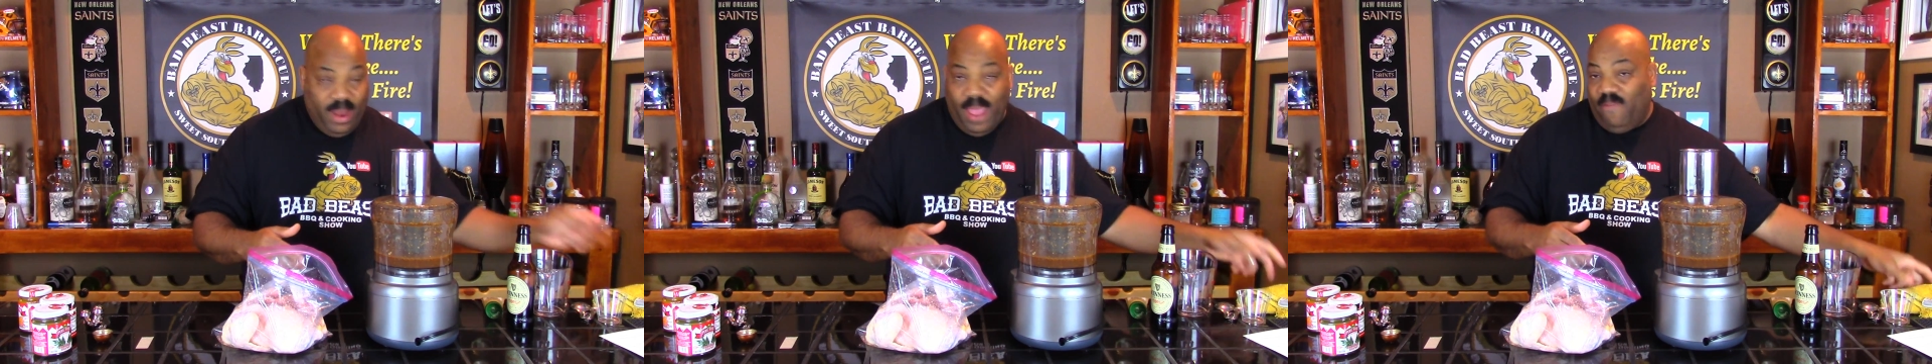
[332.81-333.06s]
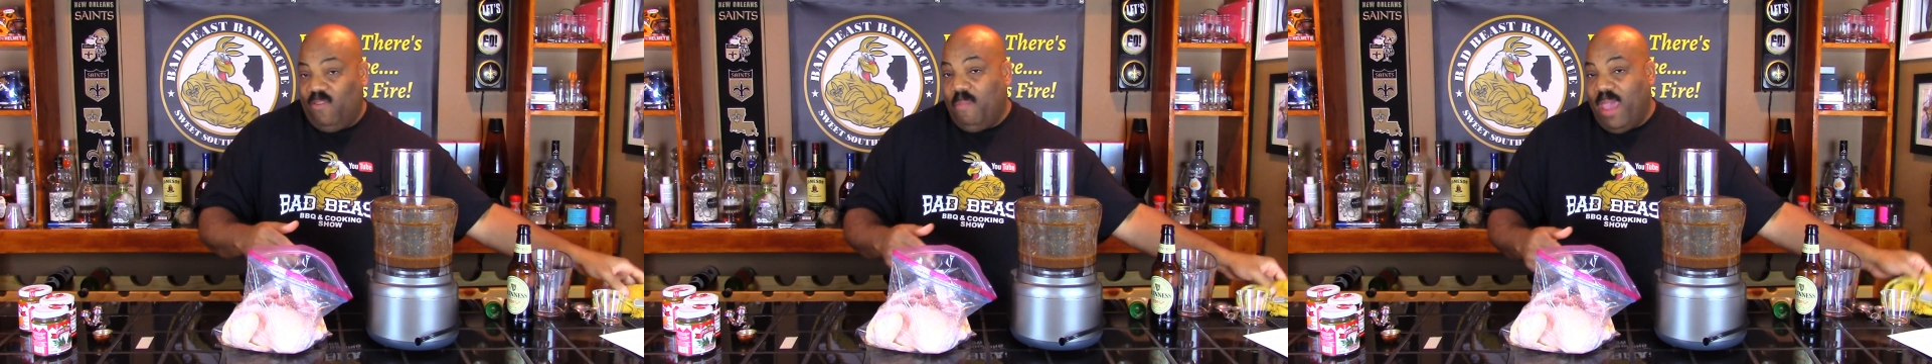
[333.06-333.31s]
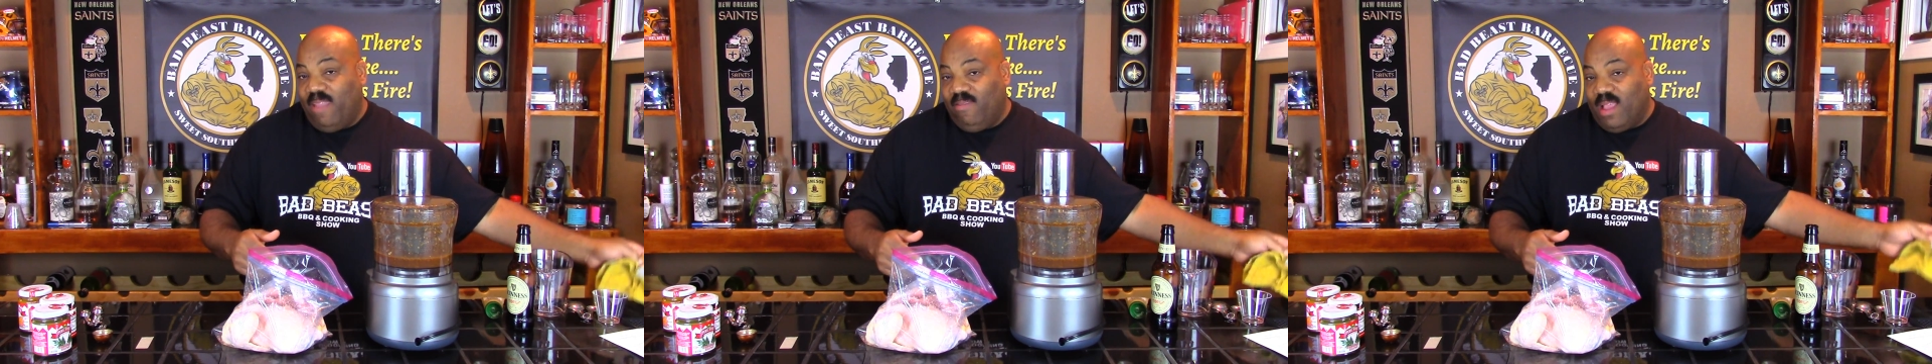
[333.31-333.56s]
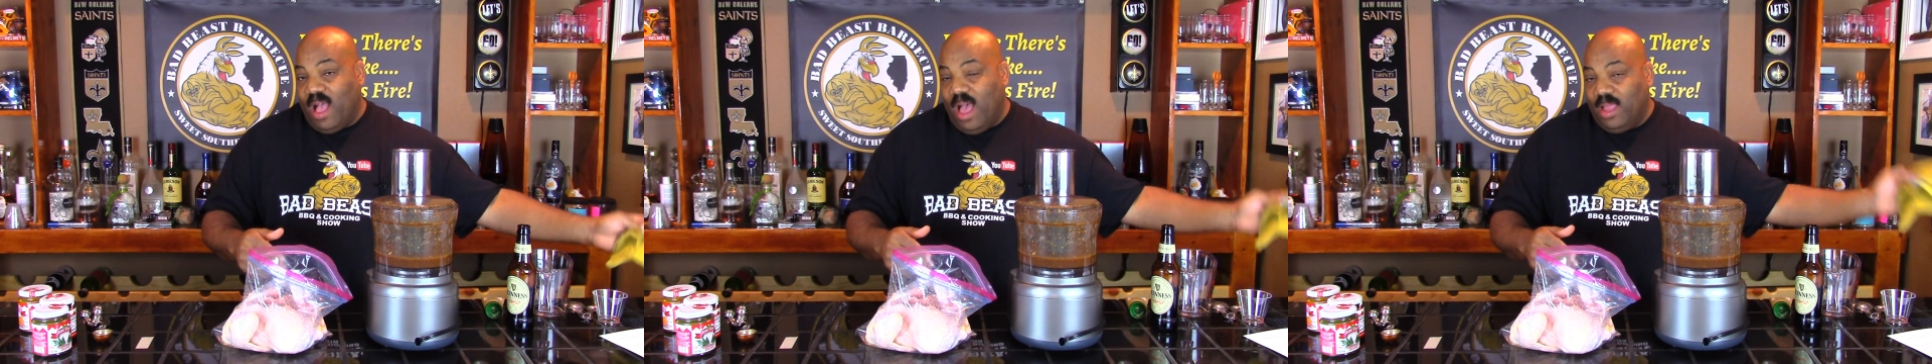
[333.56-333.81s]
but I've
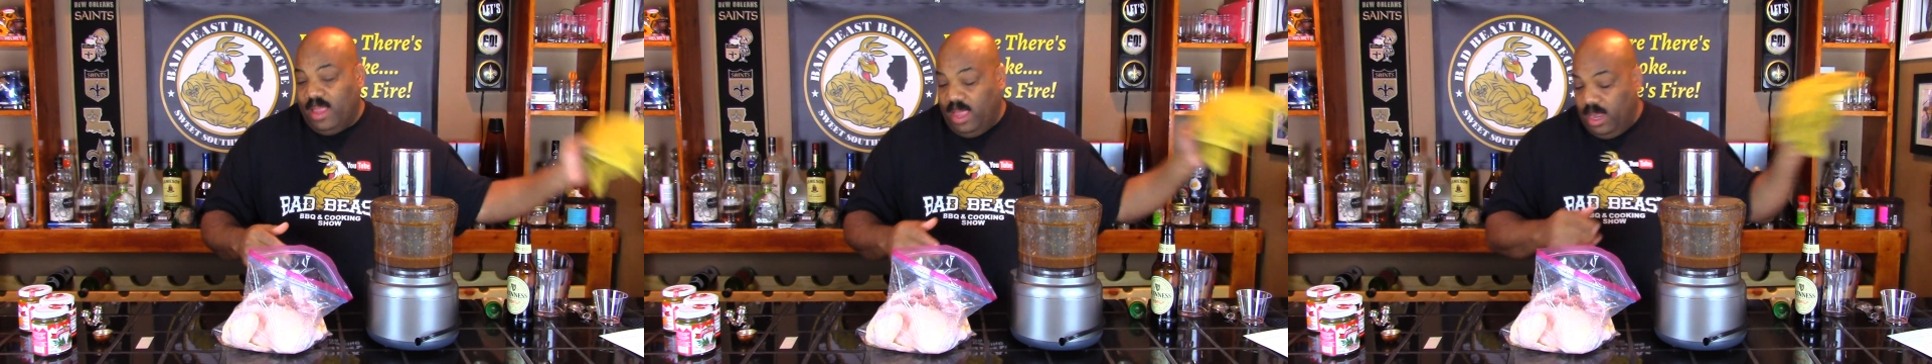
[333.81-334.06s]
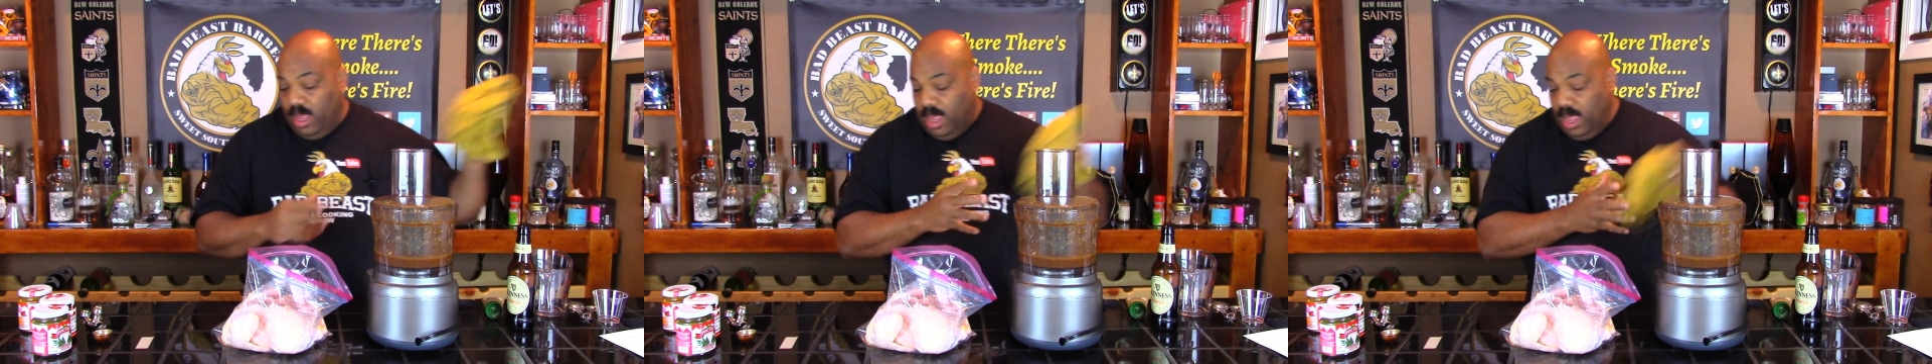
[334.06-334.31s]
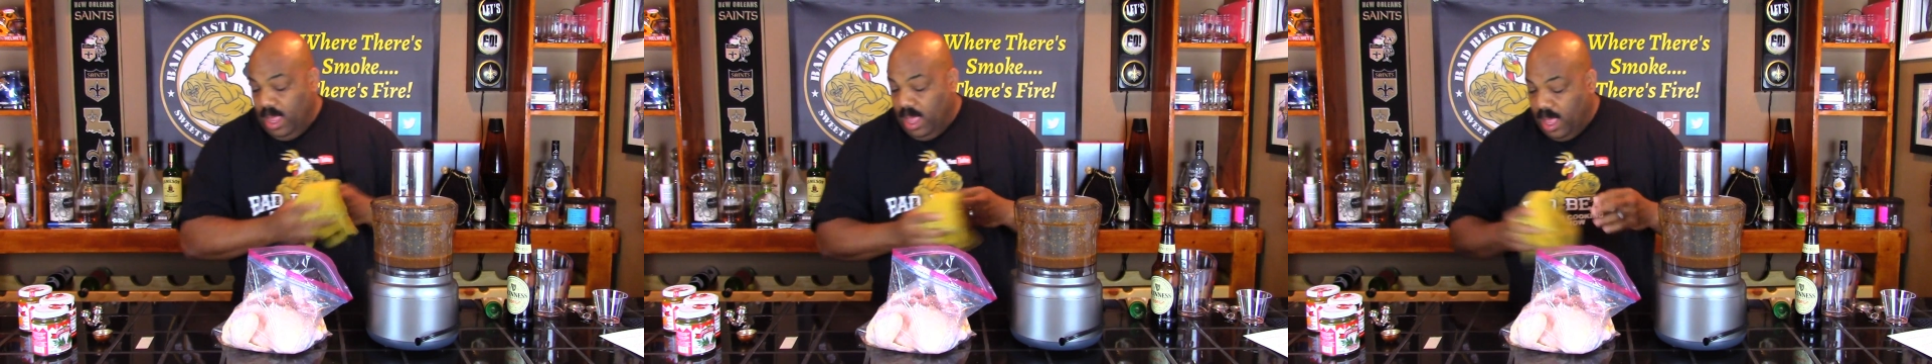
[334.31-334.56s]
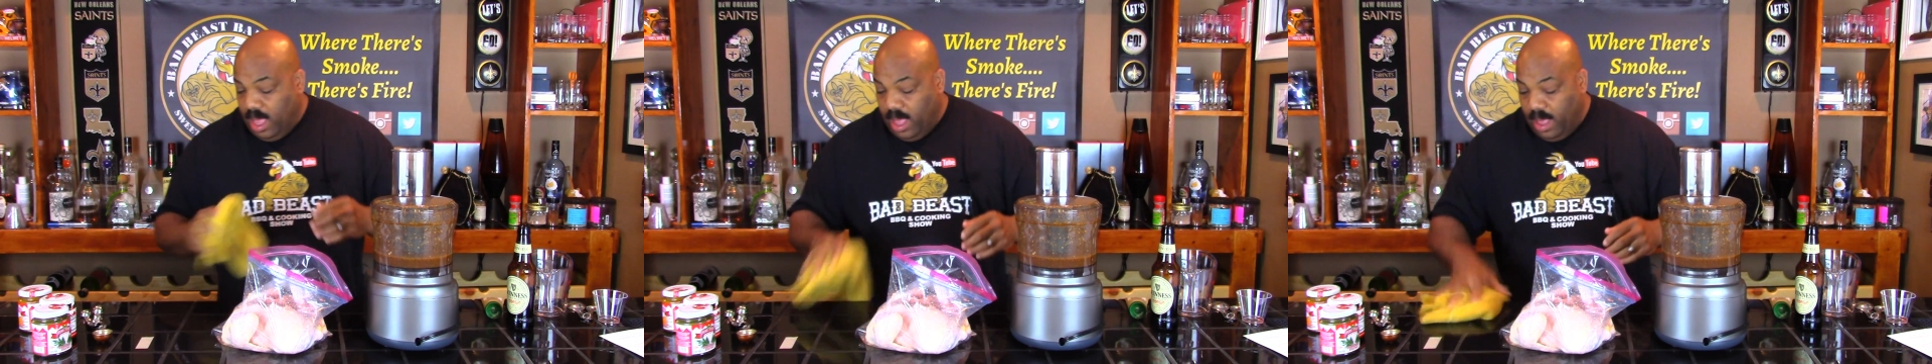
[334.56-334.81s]
spatchcocked it
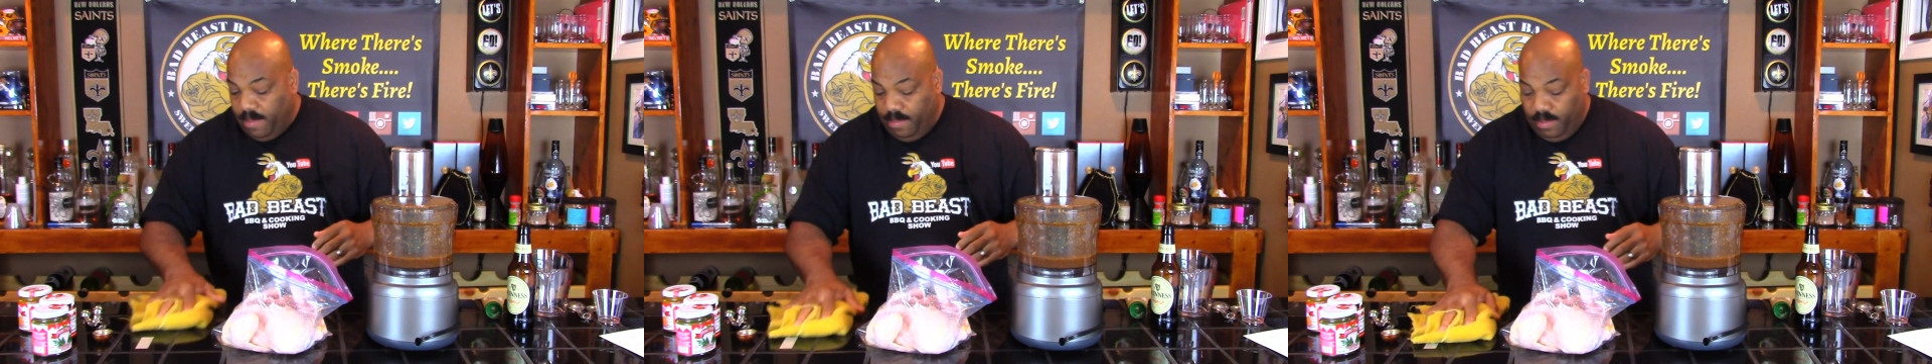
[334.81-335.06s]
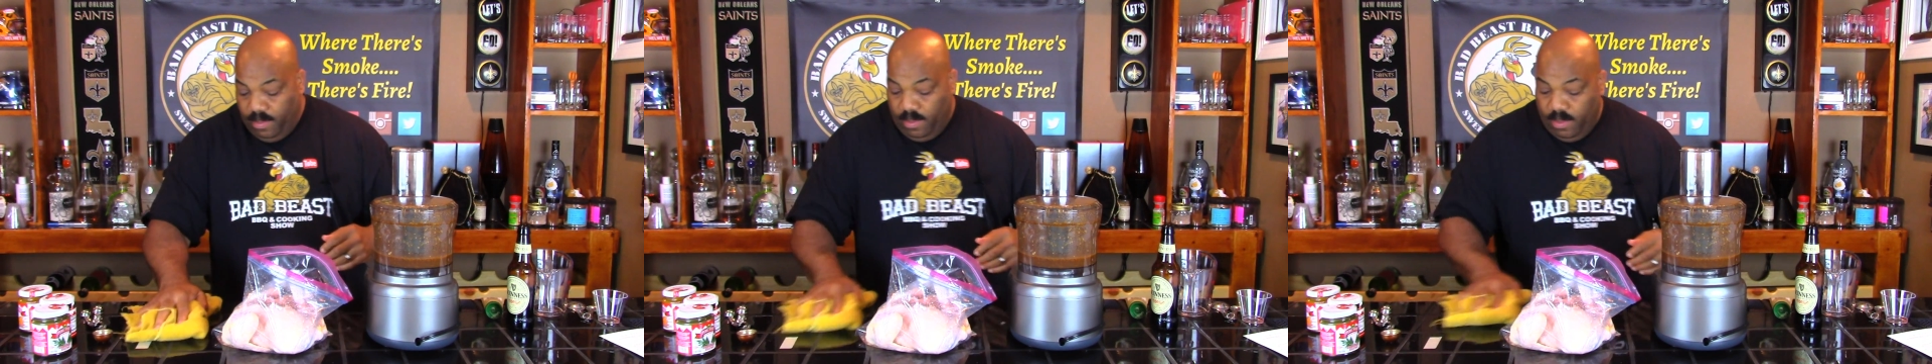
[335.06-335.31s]
uh,